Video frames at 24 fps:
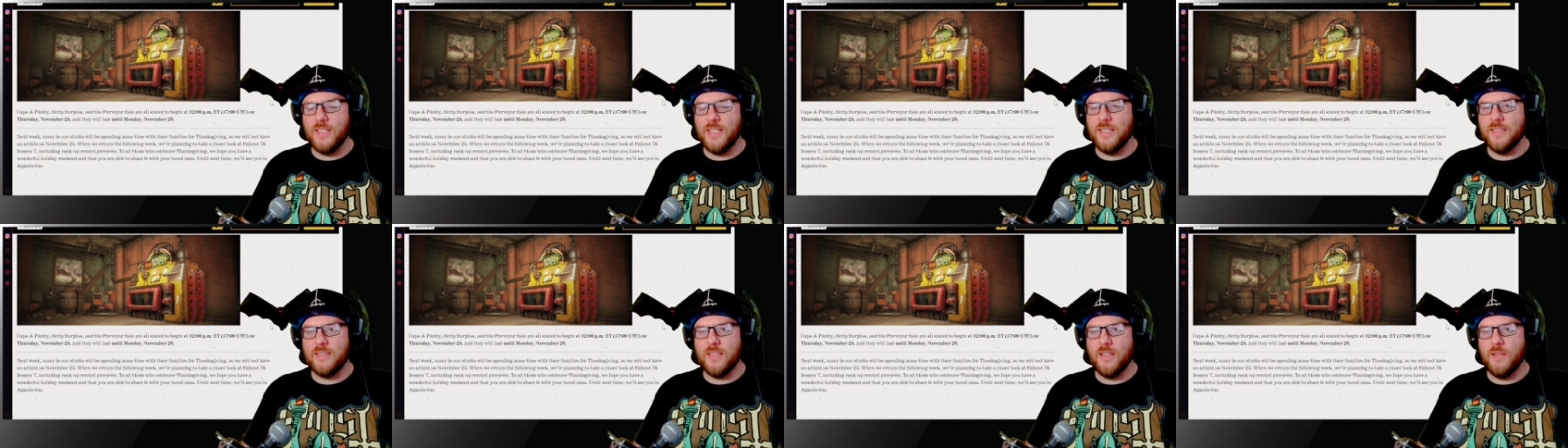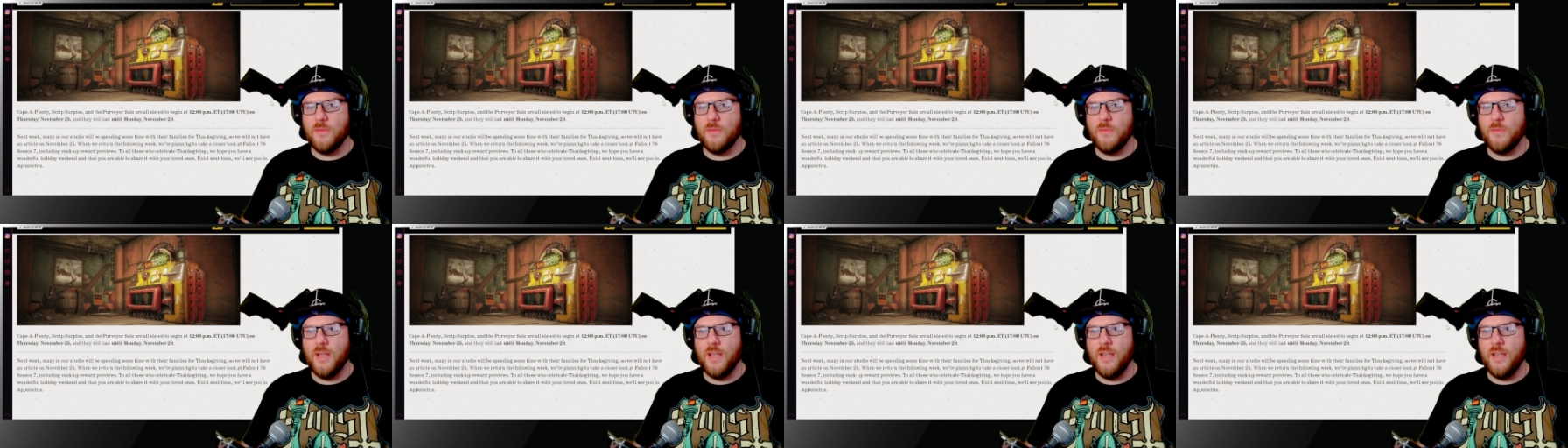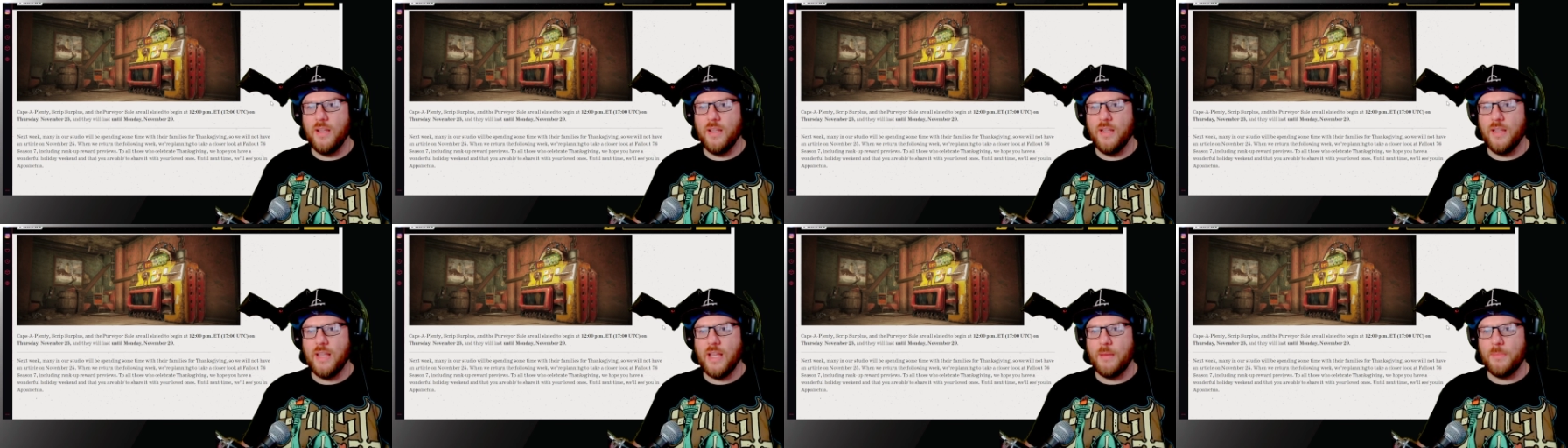So
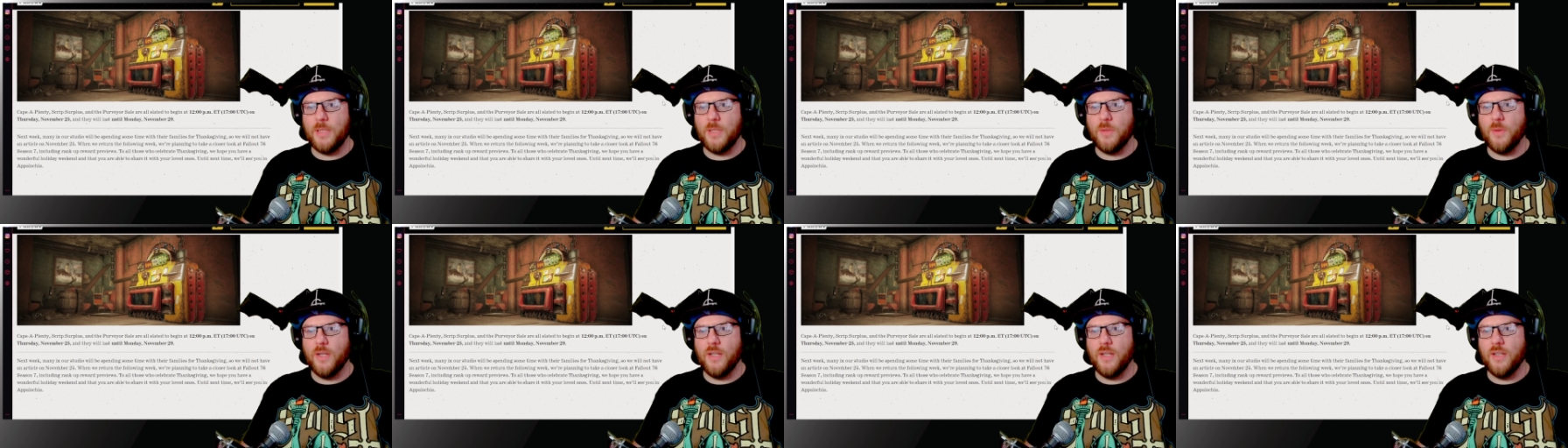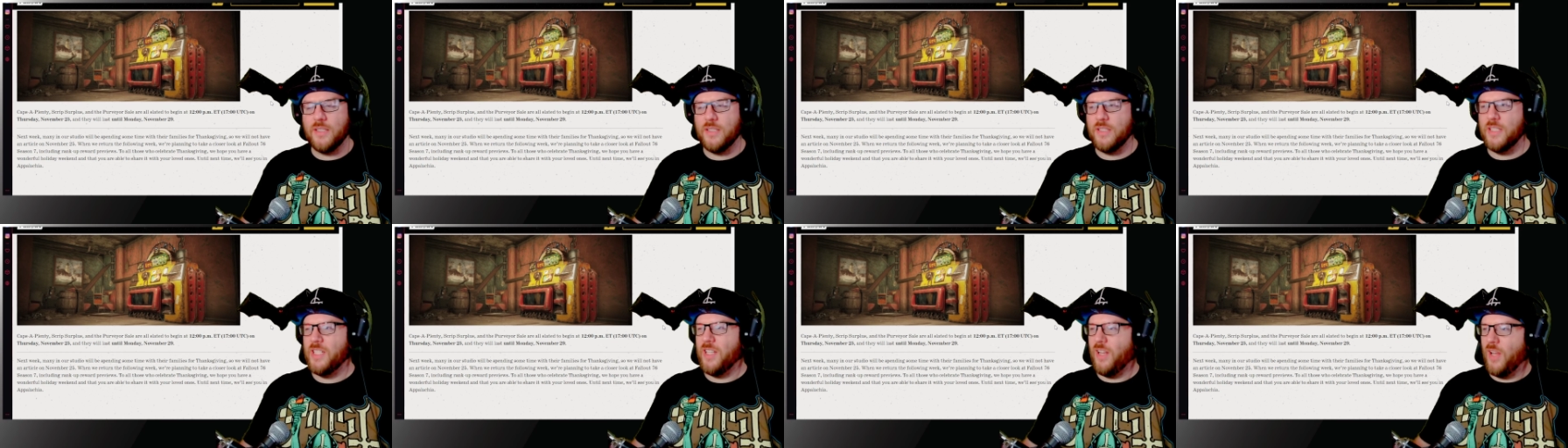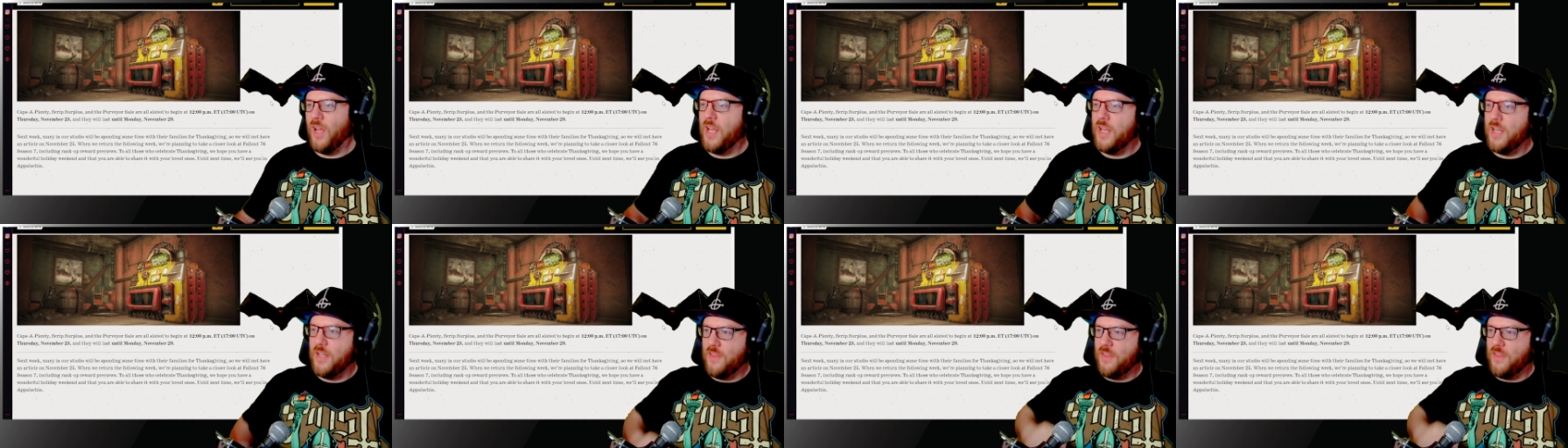that'd be quite nice.
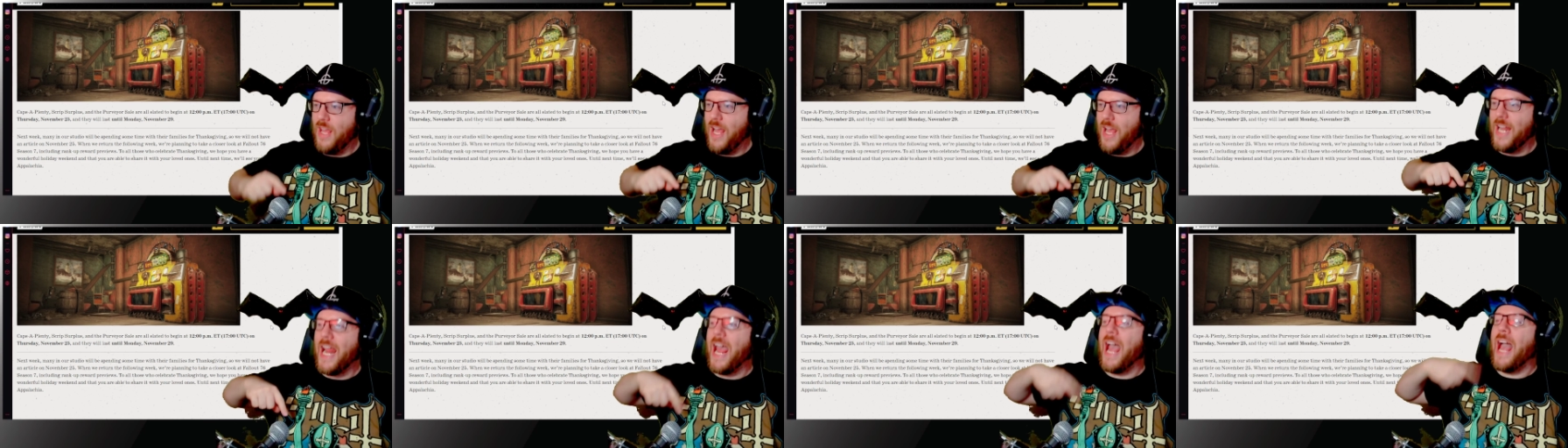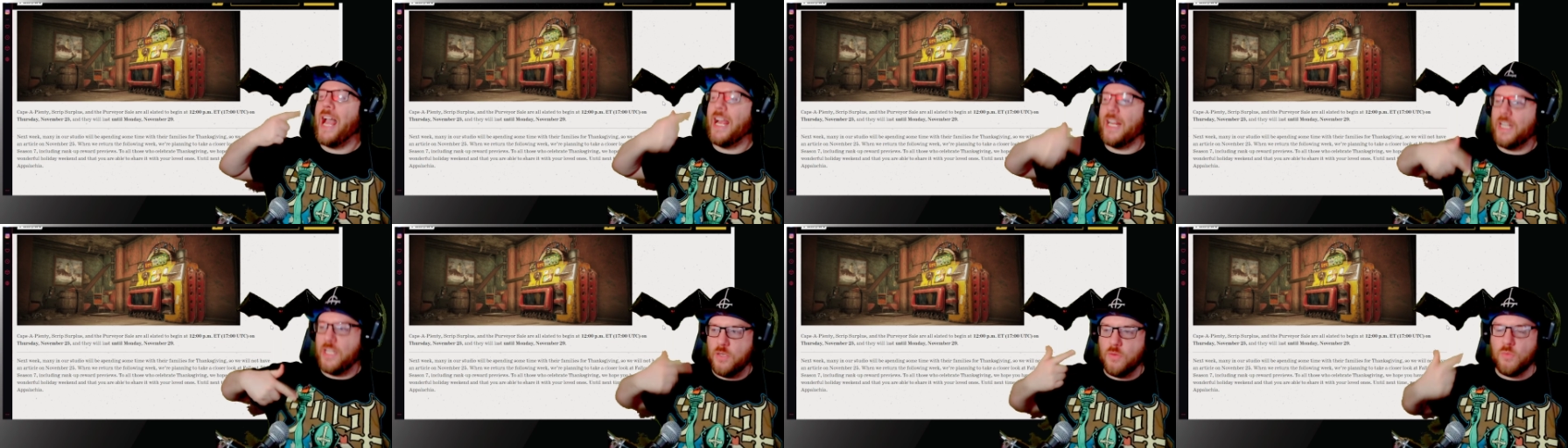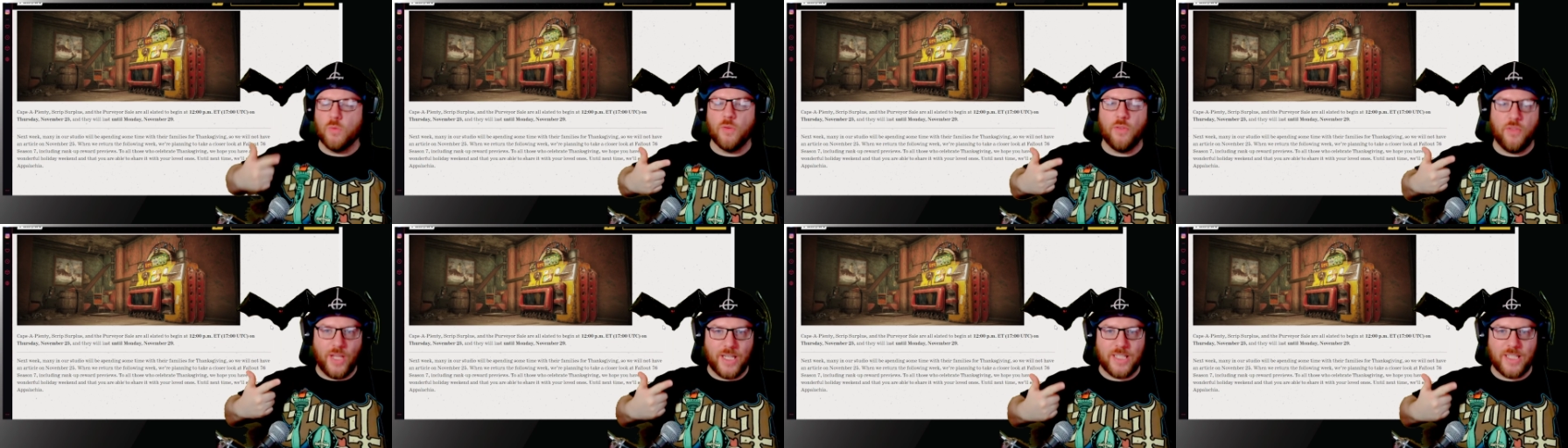Like an
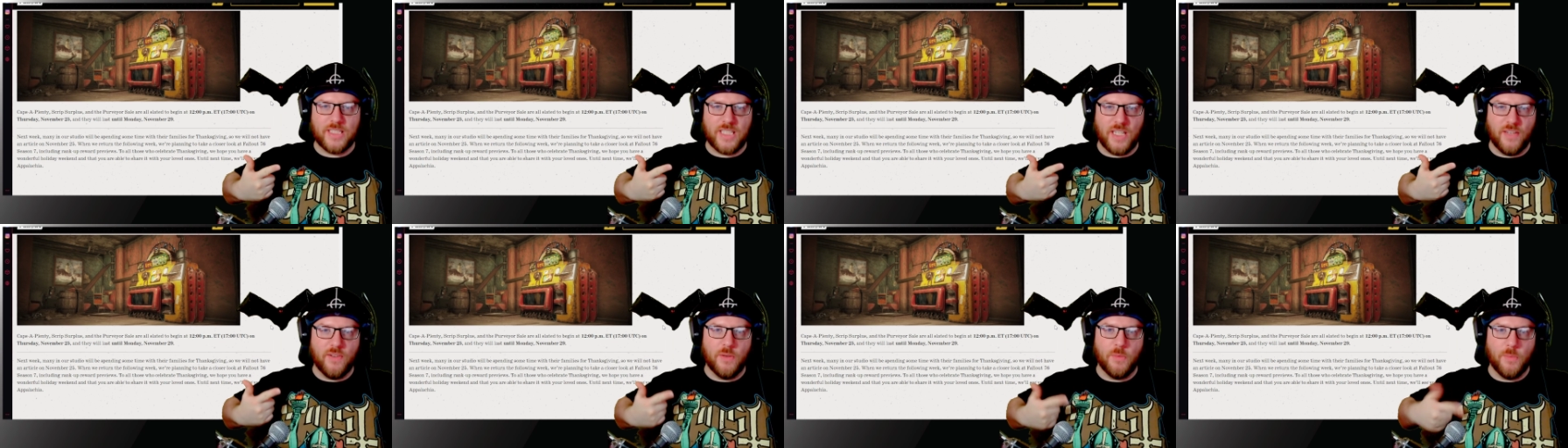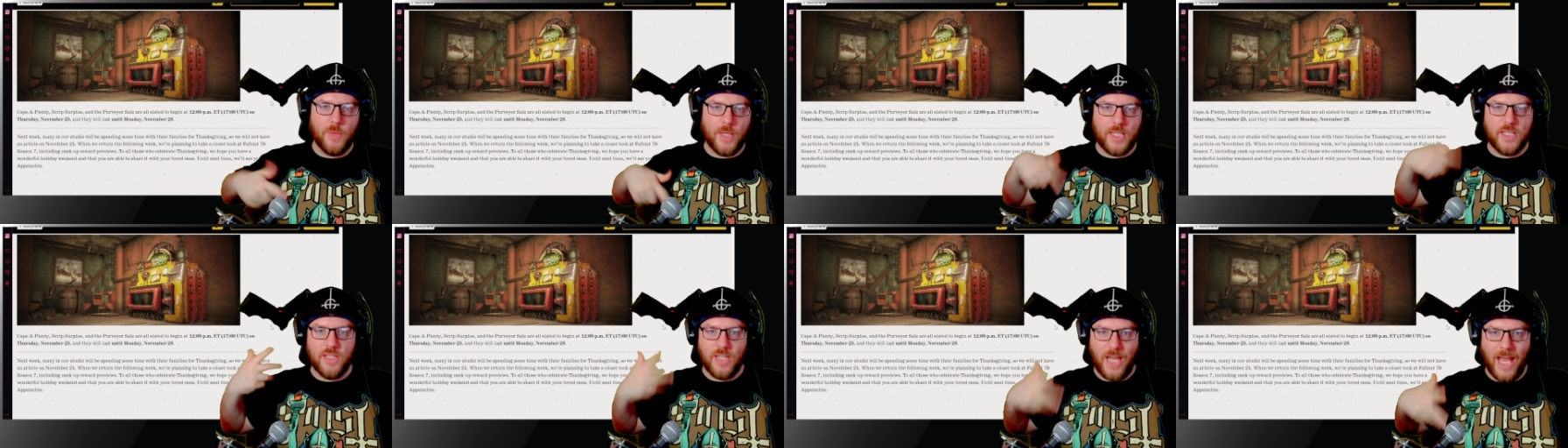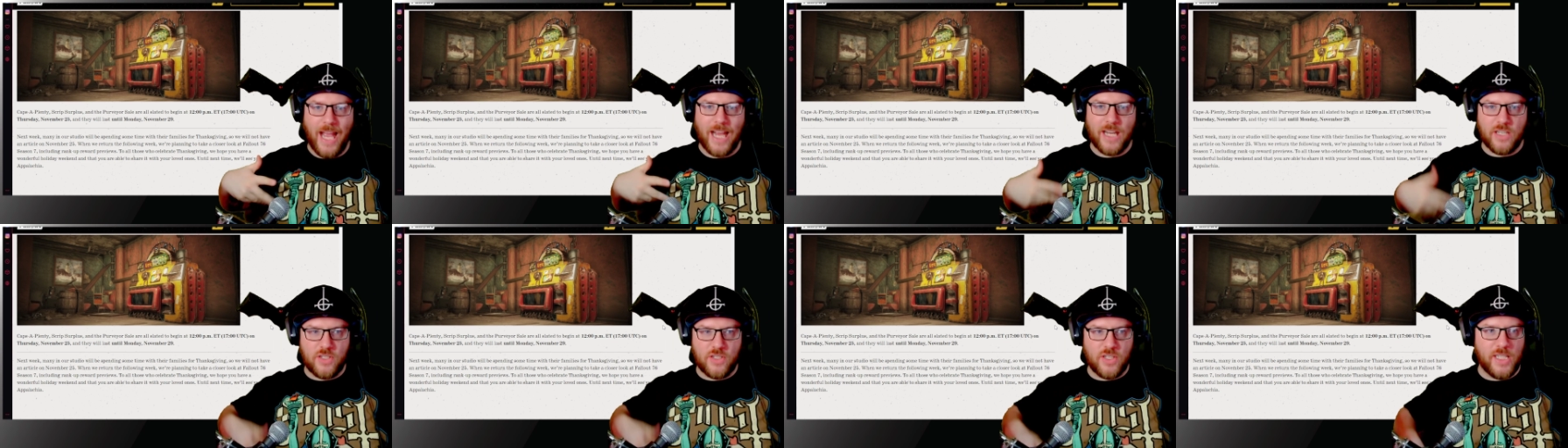actual Thanksgiving where you can
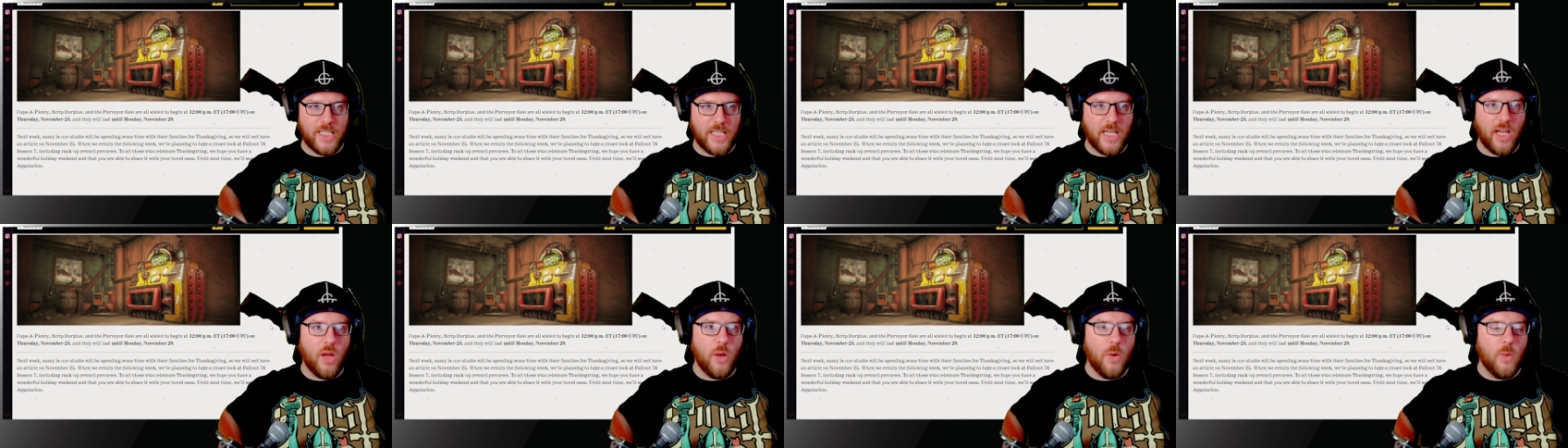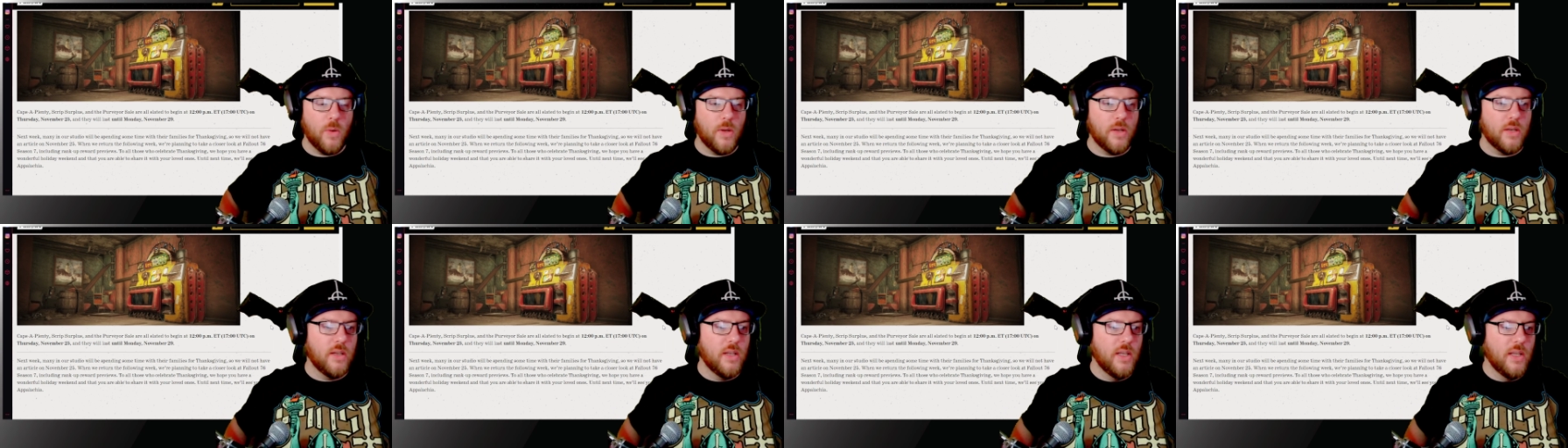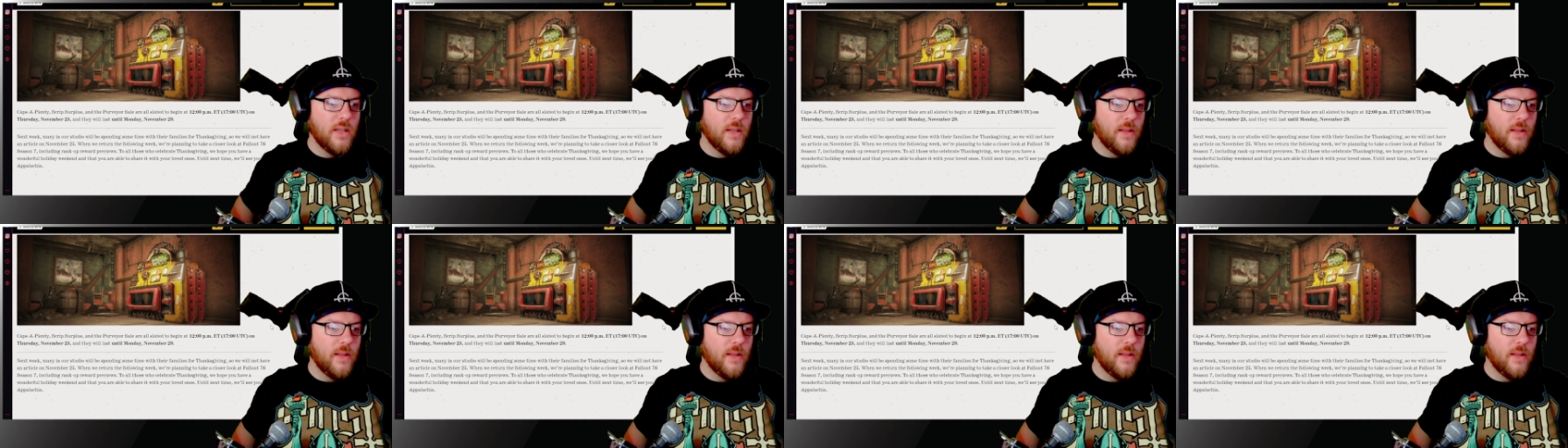actually go and